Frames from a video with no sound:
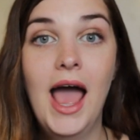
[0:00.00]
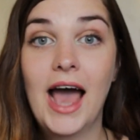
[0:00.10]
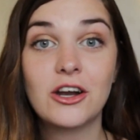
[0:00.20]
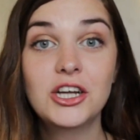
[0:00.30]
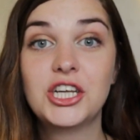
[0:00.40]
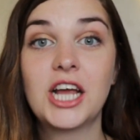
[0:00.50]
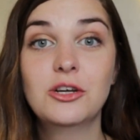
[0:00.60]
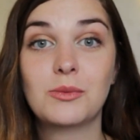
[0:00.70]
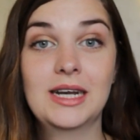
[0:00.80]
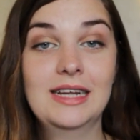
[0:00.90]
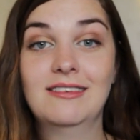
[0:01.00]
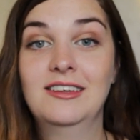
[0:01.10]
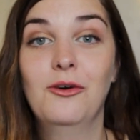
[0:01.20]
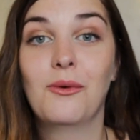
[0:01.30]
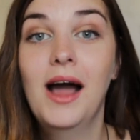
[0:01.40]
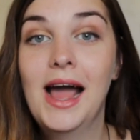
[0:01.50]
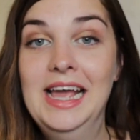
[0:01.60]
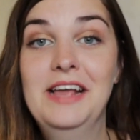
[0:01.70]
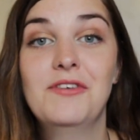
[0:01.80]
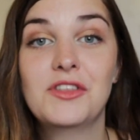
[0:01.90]
and I genuinely still,
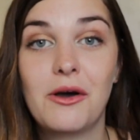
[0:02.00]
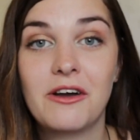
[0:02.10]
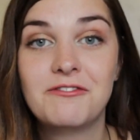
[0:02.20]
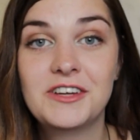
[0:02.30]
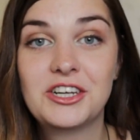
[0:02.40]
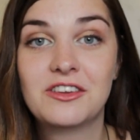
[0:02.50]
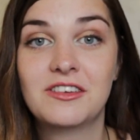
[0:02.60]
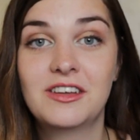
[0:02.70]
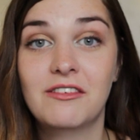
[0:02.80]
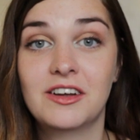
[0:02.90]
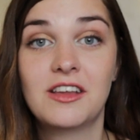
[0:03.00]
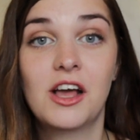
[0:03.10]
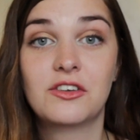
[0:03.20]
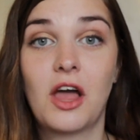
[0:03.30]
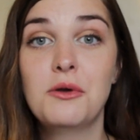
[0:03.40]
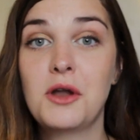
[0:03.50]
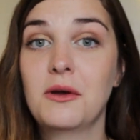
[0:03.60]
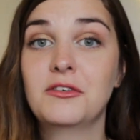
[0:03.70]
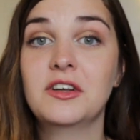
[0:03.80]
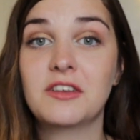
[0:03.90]
even though I've finished the series, don't know
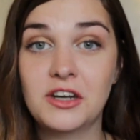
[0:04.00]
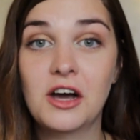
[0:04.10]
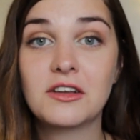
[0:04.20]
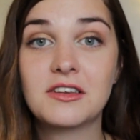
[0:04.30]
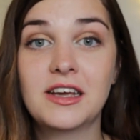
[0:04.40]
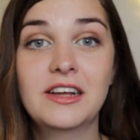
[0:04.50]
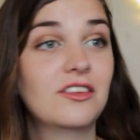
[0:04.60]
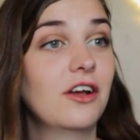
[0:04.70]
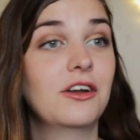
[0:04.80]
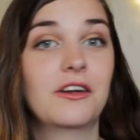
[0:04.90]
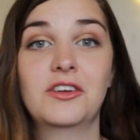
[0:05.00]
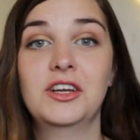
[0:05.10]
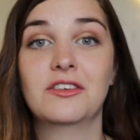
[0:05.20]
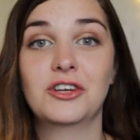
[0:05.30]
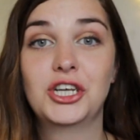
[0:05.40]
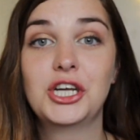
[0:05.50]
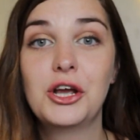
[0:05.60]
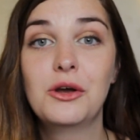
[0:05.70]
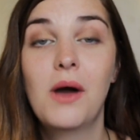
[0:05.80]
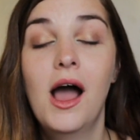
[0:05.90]
if she's a Nazi, don't know if she's a Jew.